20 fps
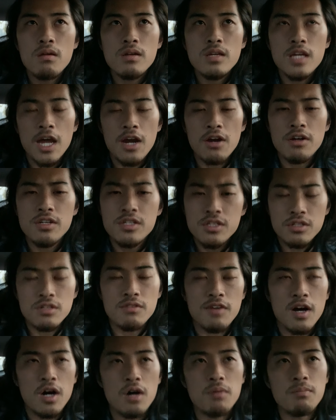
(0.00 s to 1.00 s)
character
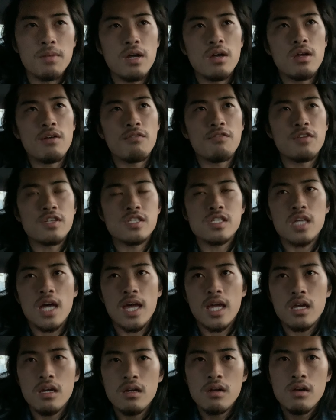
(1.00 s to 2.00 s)
development. If it's
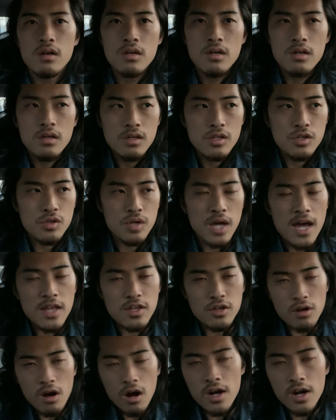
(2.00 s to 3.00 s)
like you got
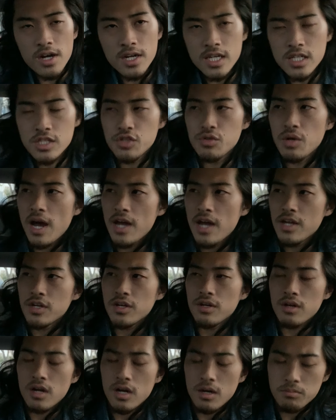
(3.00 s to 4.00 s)
your artist, you got
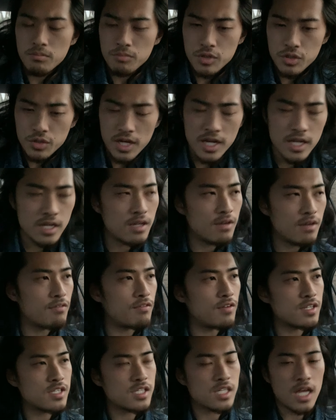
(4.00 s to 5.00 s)
your creative,
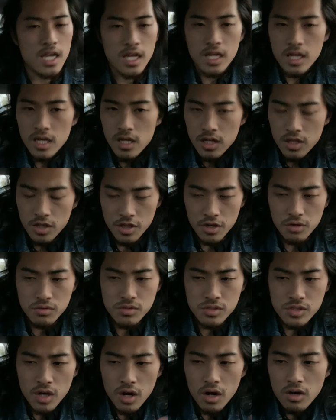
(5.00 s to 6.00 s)
it's like
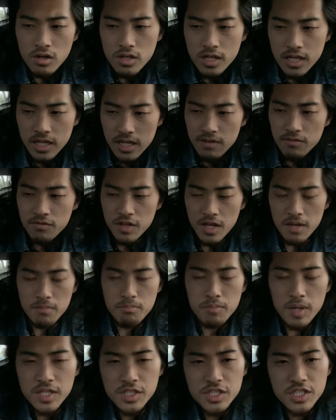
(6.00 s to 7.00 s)
those all kind of like
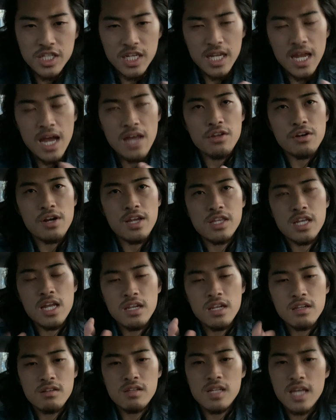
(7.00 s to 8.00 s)
bunched together. At the
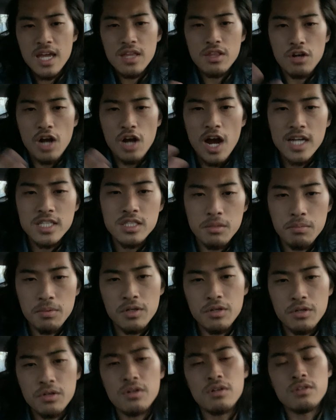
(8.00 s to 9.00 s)
end of the day, they're
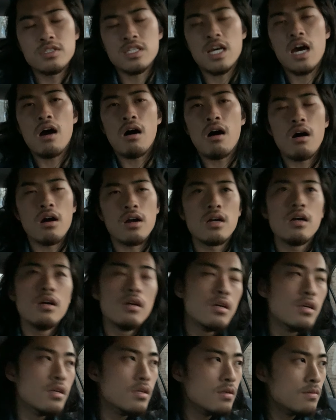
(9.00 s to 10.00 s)
entrepreneurs at heart.
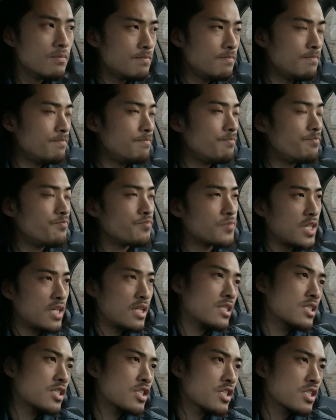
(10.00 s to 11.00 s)
And
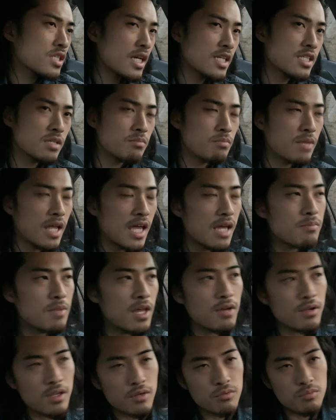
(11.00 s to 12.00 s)
it's just like some name
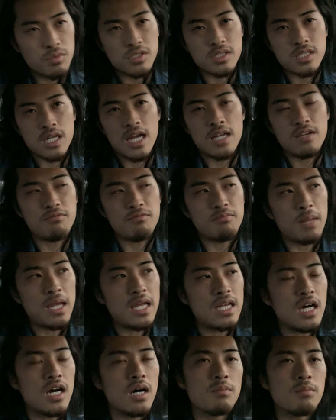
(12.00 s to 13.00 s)
that was kind of
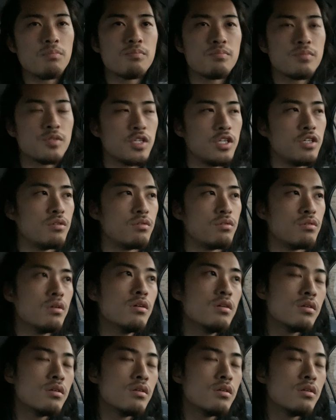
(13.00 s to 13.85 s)
made up to